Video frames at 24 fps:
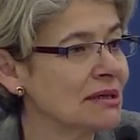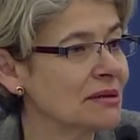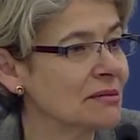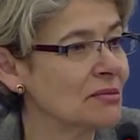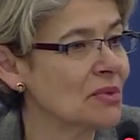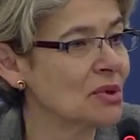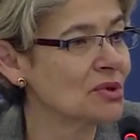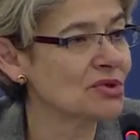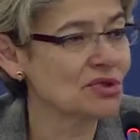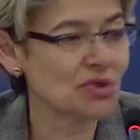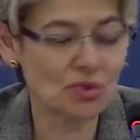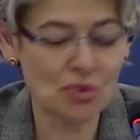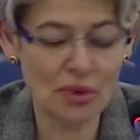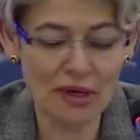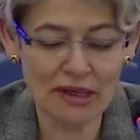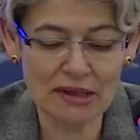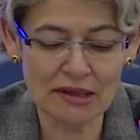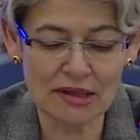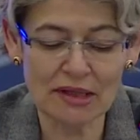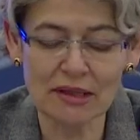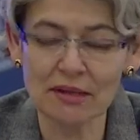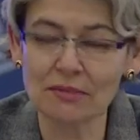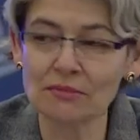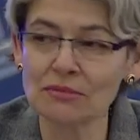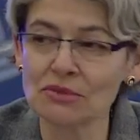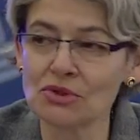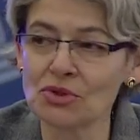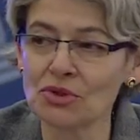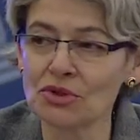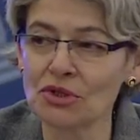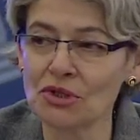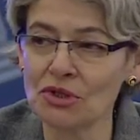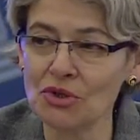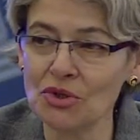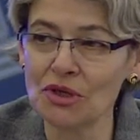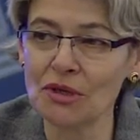most welcome to
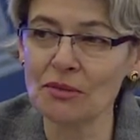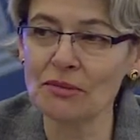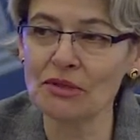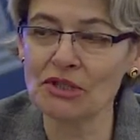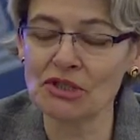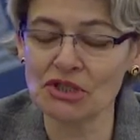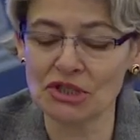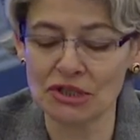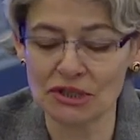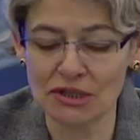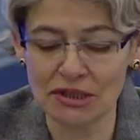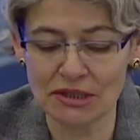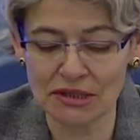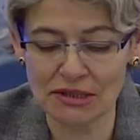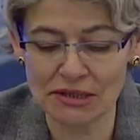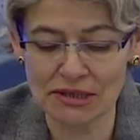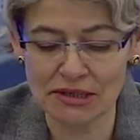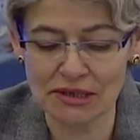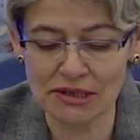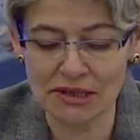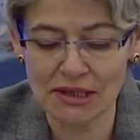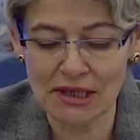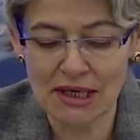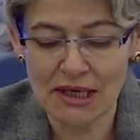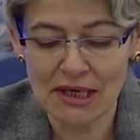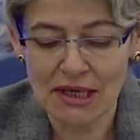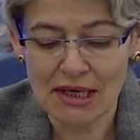the new commissioners.